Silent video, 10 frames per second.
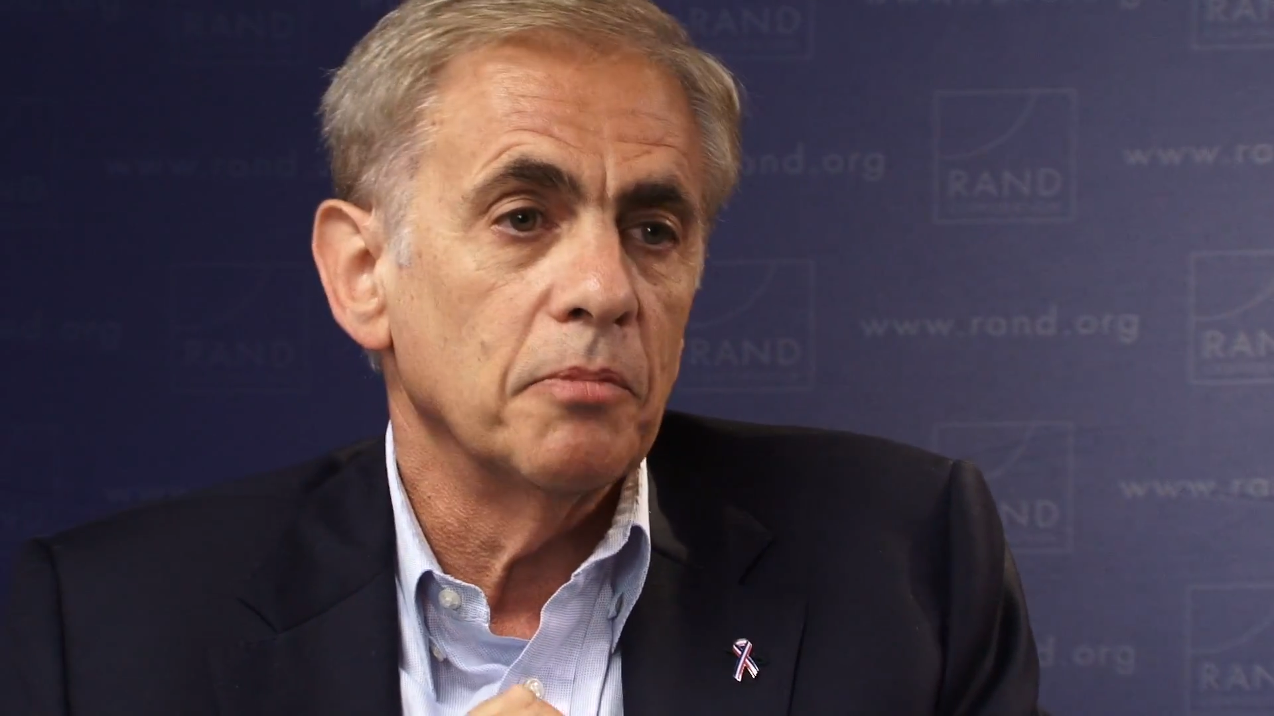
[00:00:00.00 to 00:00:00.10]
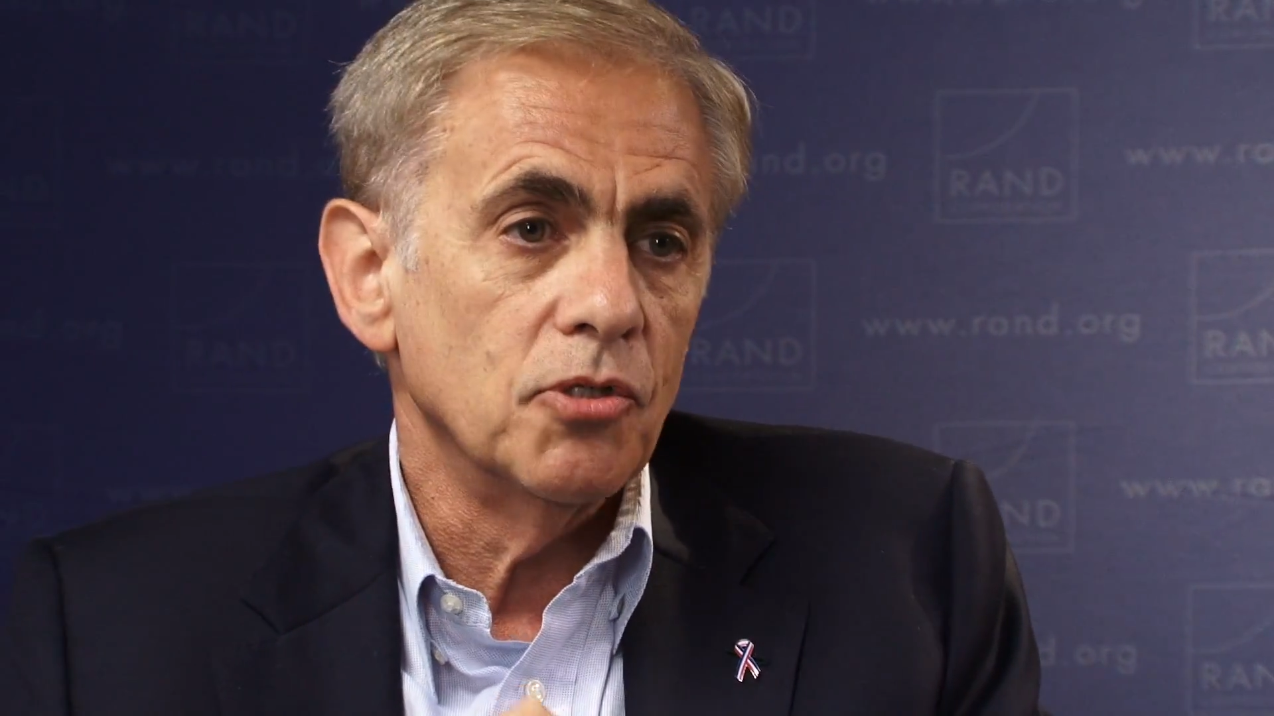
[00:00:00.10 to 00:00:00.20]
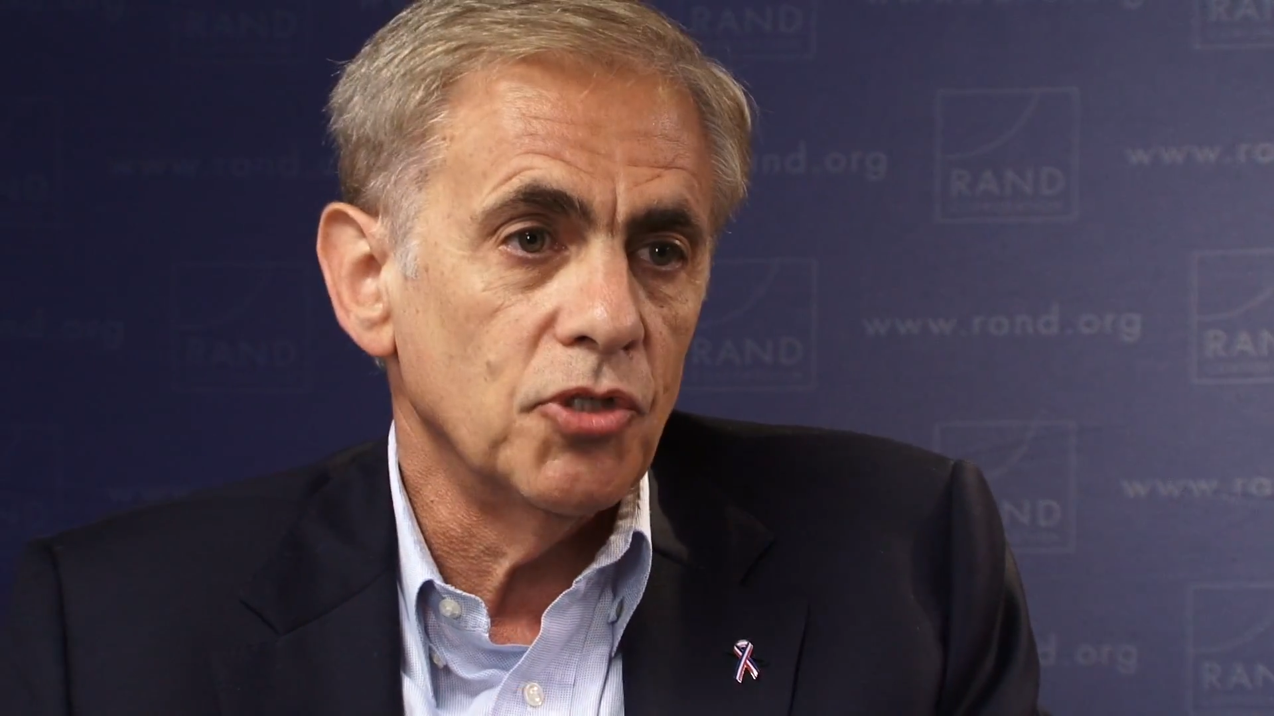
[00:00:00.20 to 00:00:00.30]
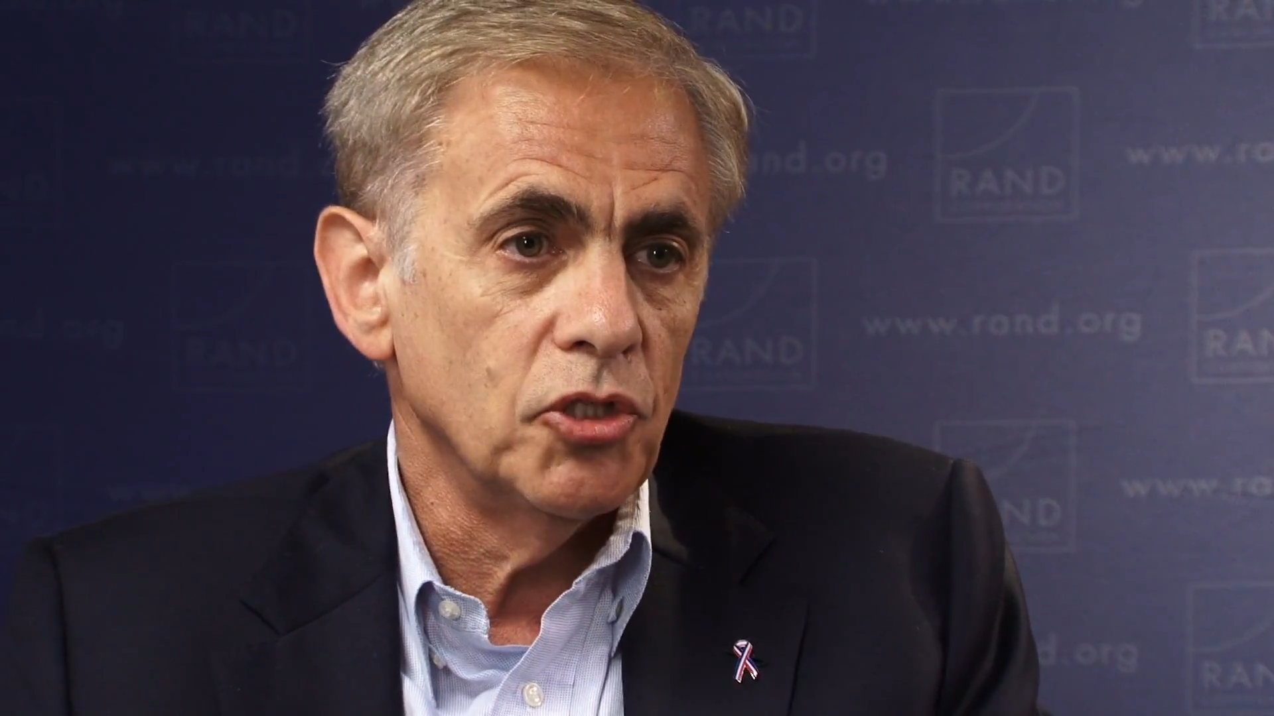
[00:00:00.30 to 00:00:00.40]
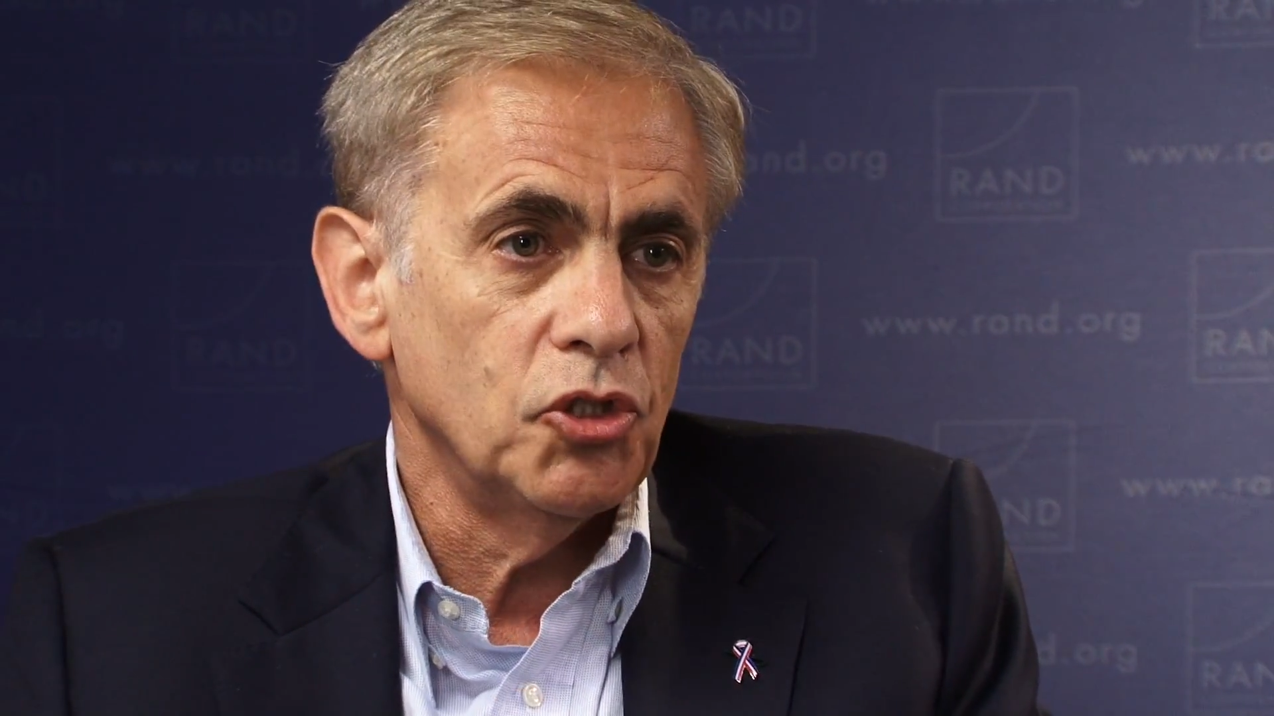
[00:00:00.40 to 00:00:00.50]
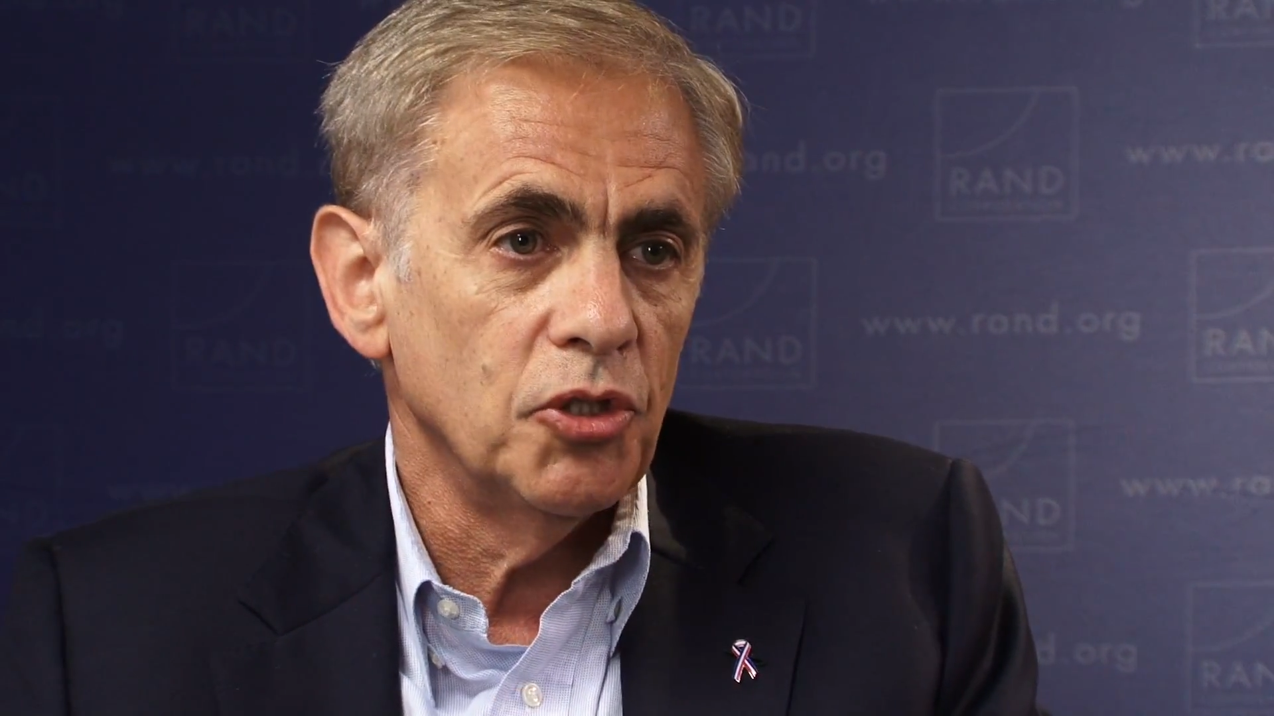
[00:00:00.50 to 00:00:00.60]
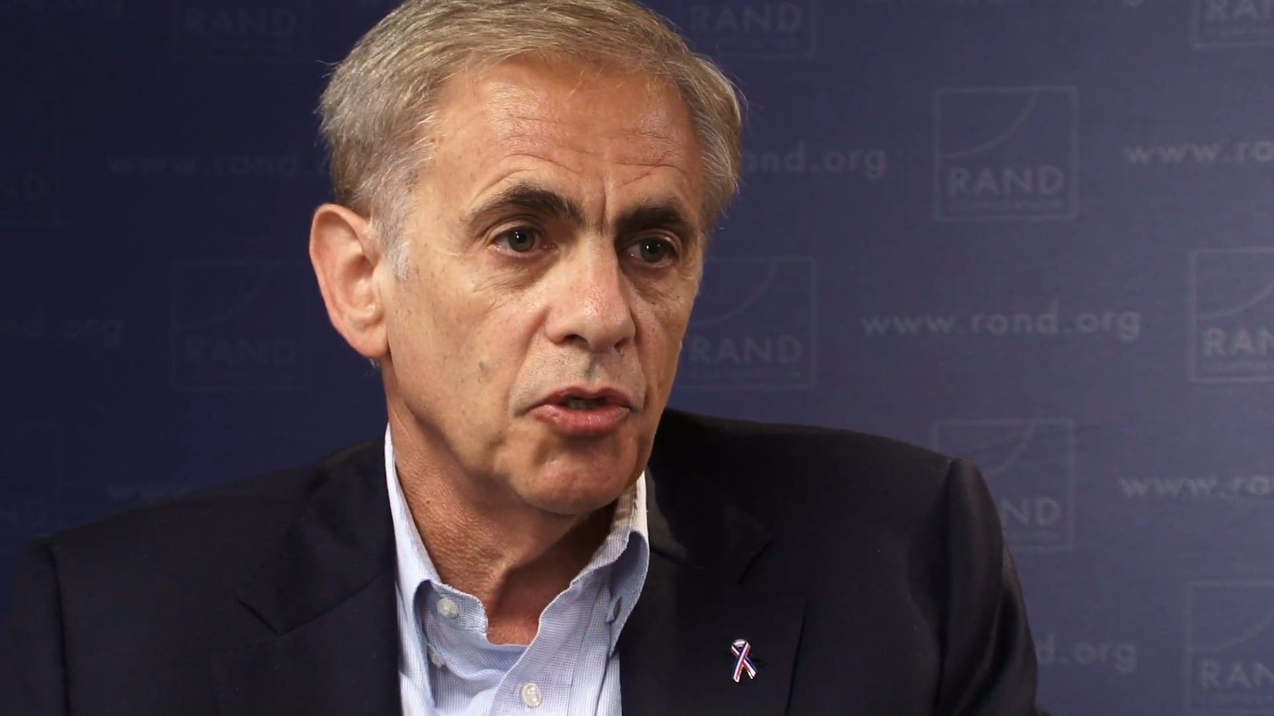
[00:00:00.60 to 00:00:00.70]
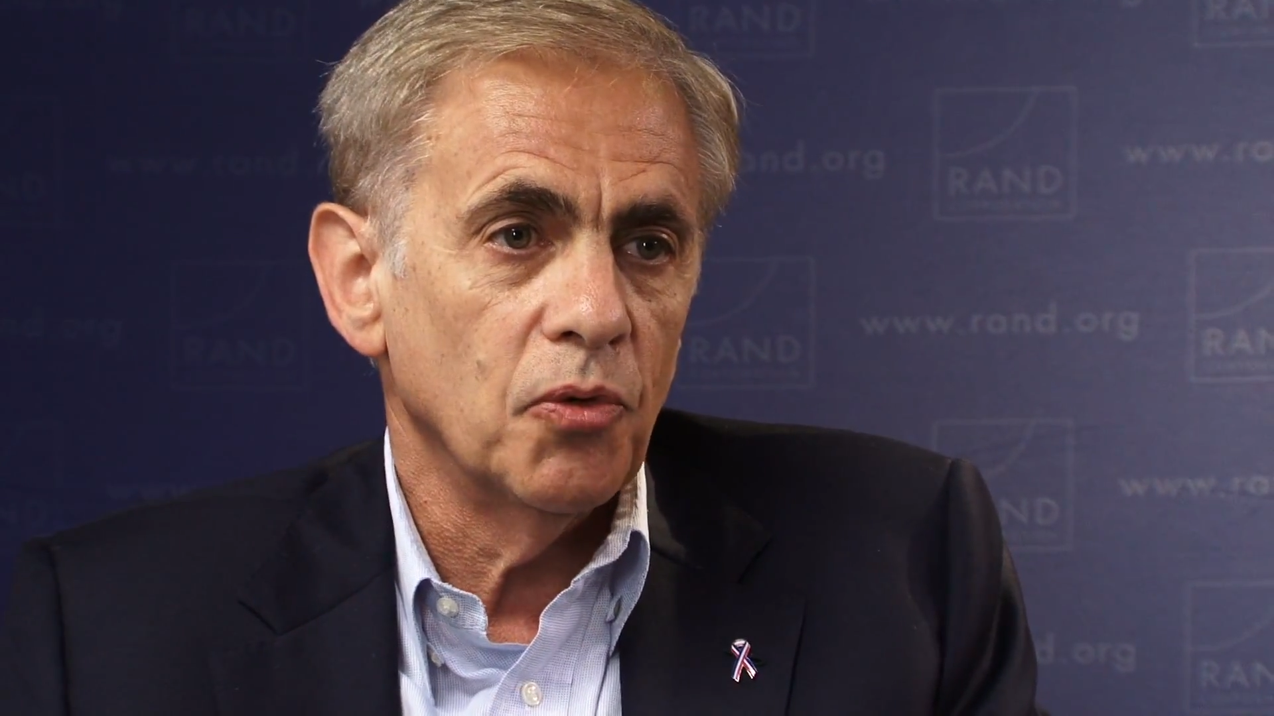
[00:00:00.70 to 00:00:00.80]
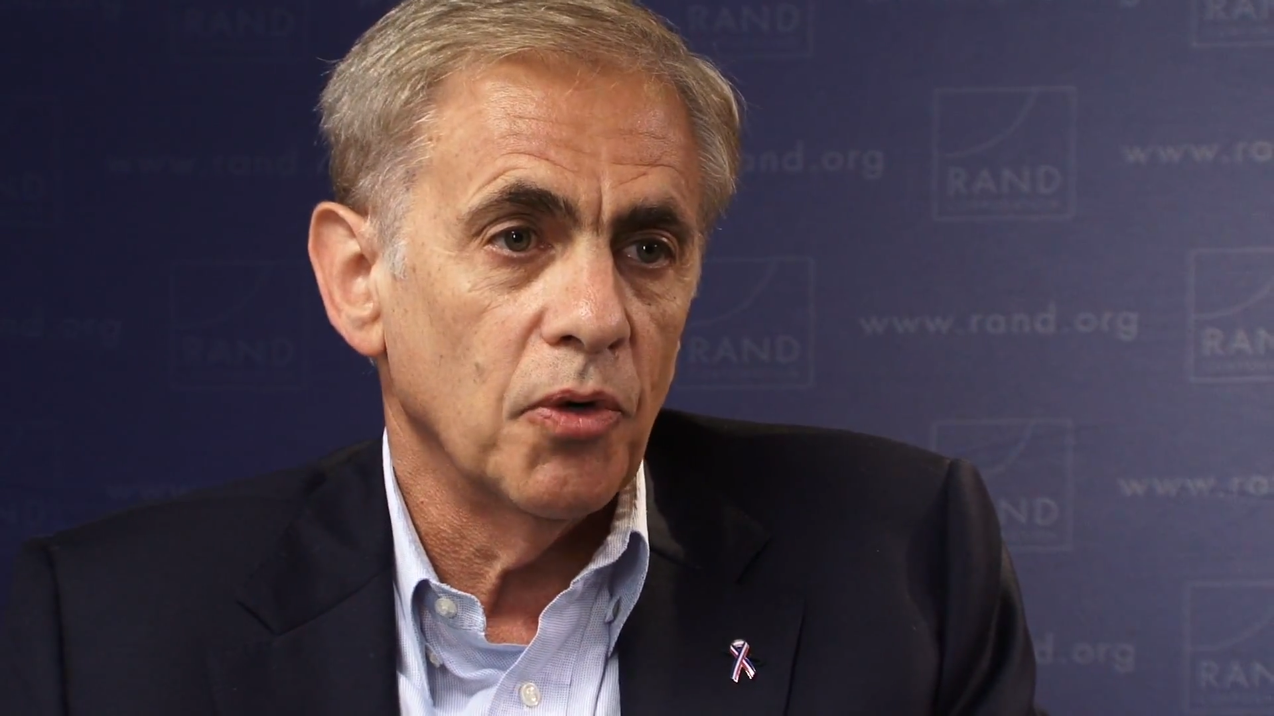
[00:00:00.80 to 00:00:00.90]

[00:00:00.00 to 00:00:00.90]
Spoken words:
position